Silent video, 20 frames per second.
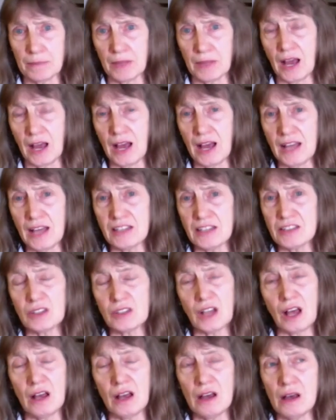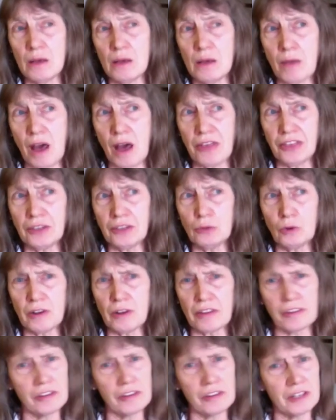And um, I think one
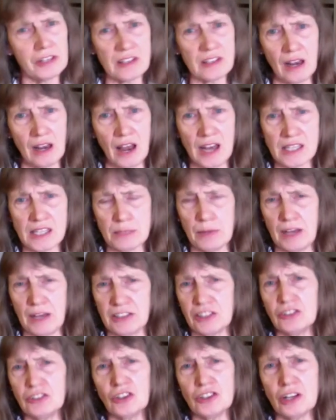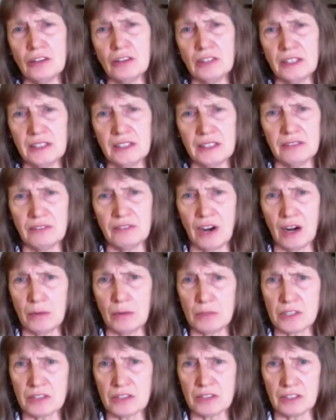of the things I liked about it, not only the
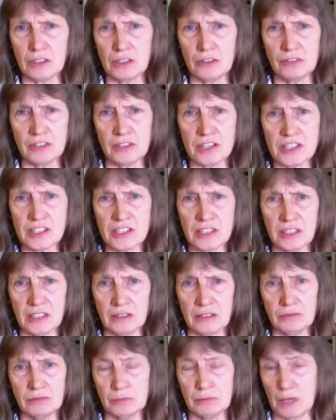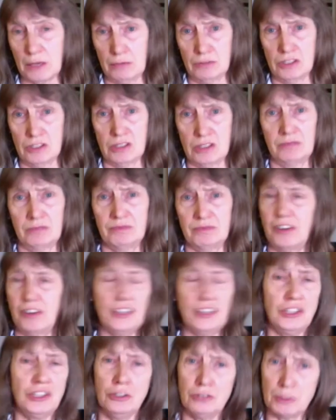environment of the university, it was a very
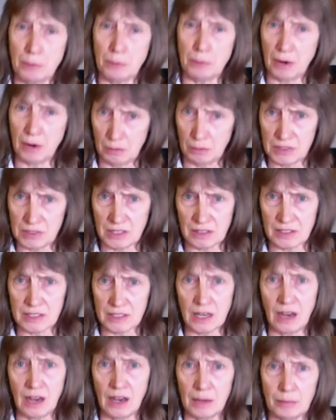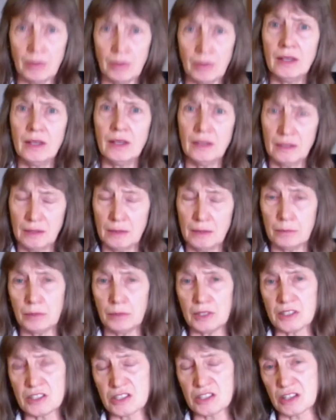new department at the time,
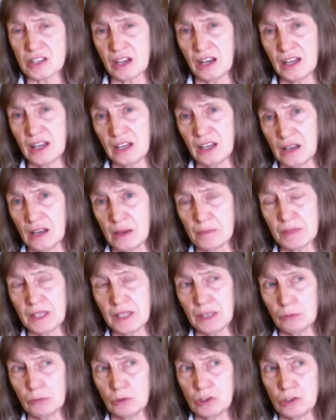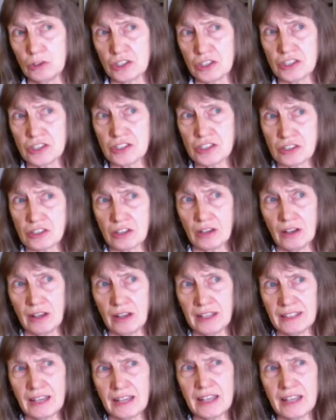but um, it was
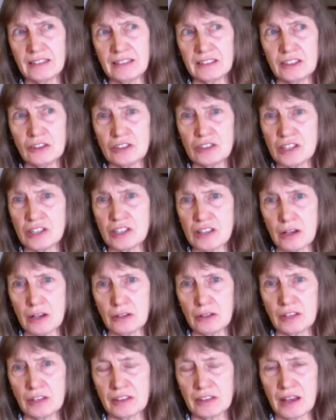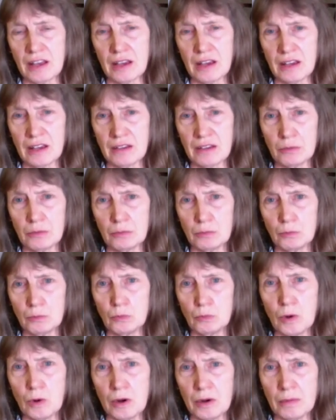it, it looked as though that there
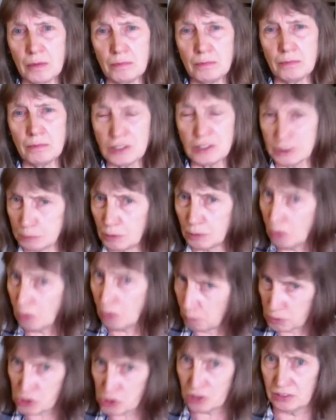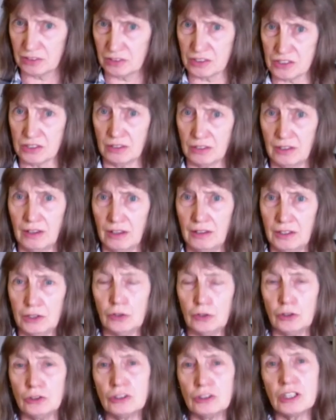were multiple options.
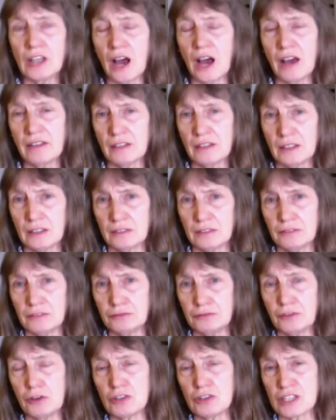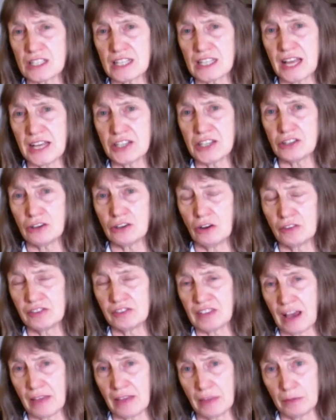You know, you could either focus later on
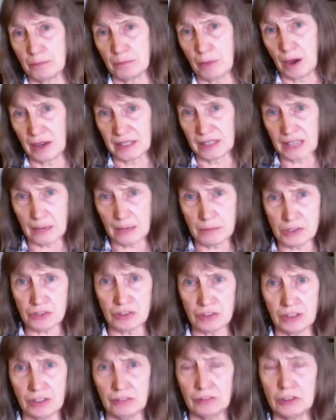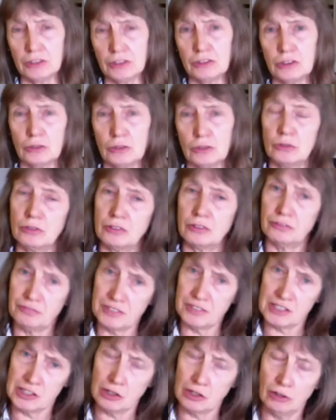down the biochemistry route or the
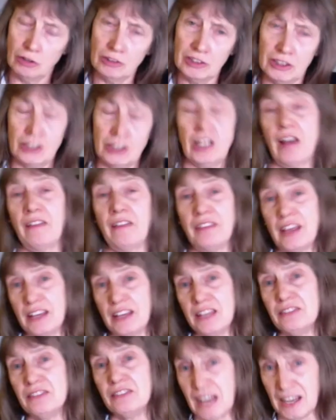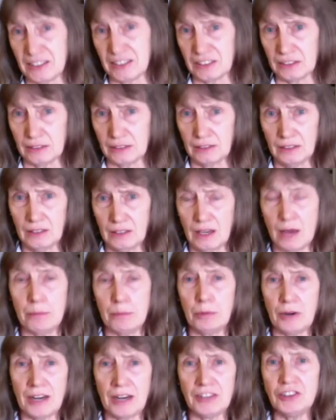physiology, and they even had a, a
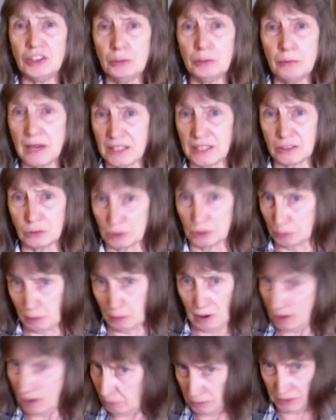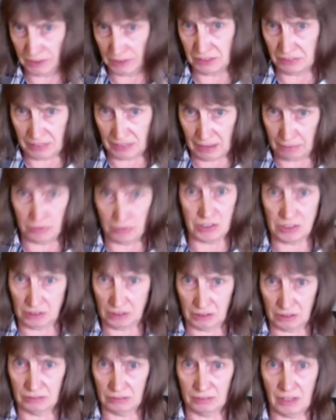brand new medical department if that was
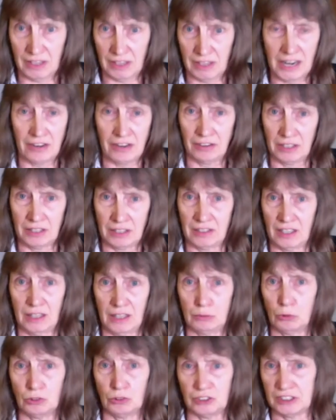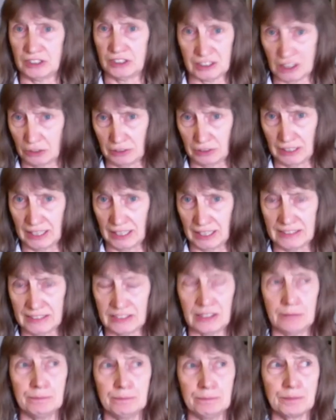a, an area that I wanted to go in
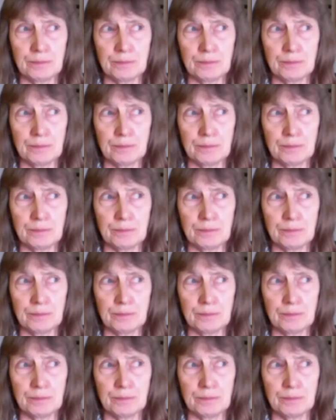later.